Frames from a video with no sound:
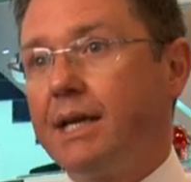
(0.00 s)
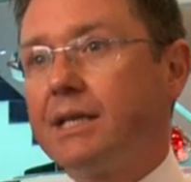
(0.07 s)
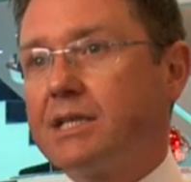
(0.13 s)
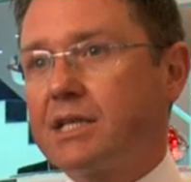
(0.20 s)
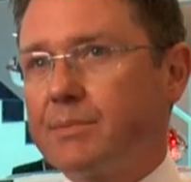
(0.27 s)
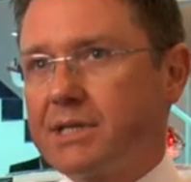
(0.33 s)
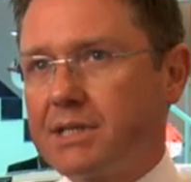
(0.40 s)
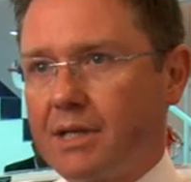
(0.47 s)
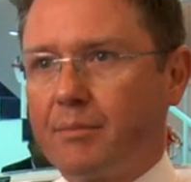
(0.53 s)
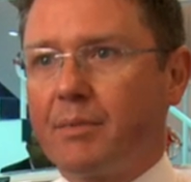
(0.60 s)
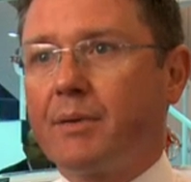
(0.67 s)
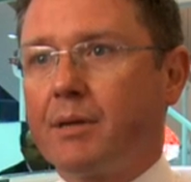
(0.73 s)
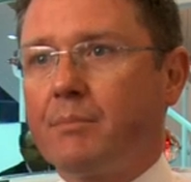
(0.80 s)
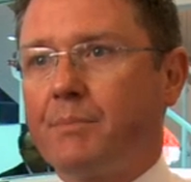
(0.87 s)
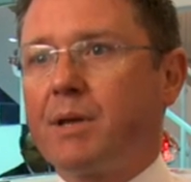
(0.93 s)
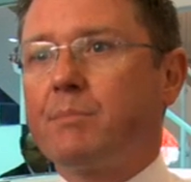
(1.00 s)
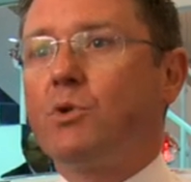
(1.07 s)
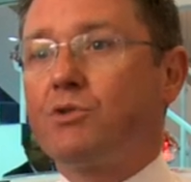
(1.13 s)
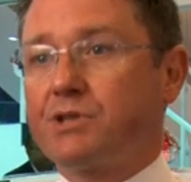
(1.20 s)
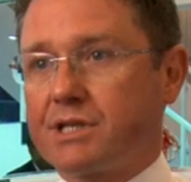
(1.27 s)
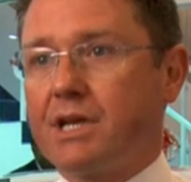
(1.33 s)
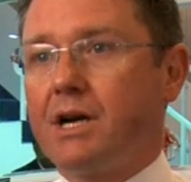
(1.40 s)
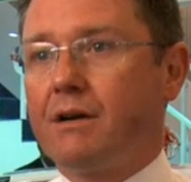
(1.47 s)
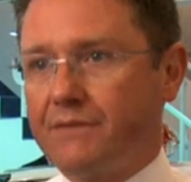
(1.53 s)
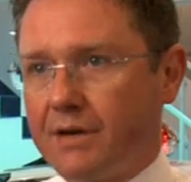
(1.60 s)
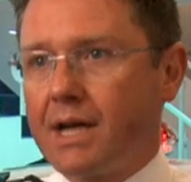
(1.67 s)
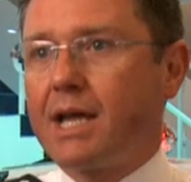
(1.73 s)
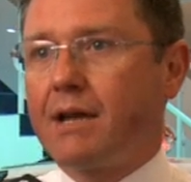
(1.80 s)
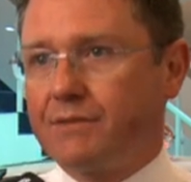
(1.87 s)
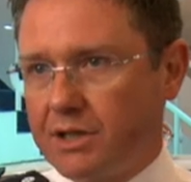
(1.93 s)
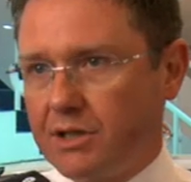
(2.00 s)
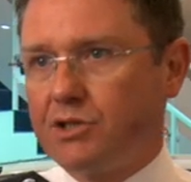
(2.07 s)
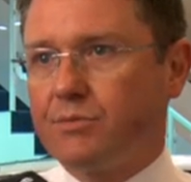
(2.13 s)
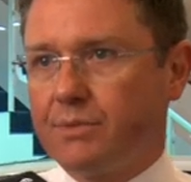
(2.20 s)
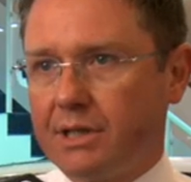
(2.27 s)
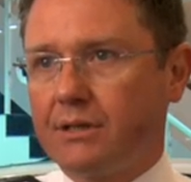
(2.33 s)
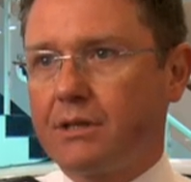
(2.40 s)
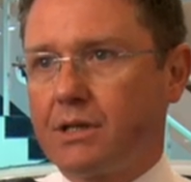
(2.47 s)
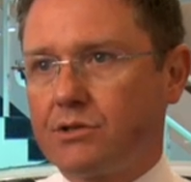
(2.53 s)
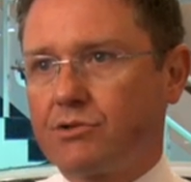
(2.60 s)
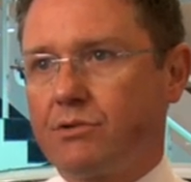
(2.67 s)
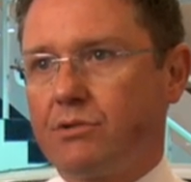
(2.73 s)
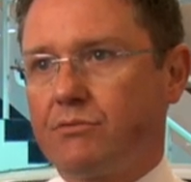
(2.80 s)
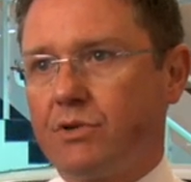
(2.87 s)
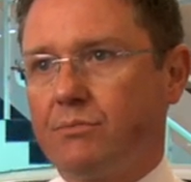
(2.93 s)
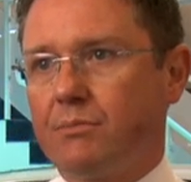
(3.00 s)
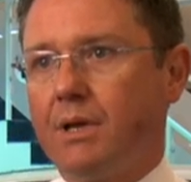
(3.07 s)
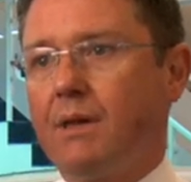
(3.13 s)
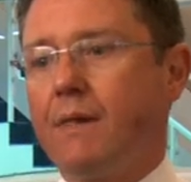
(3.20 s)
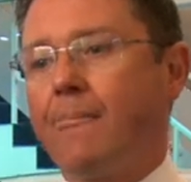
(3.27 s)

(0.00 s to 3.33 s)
It just means a little bit more staff I have to use within the control room.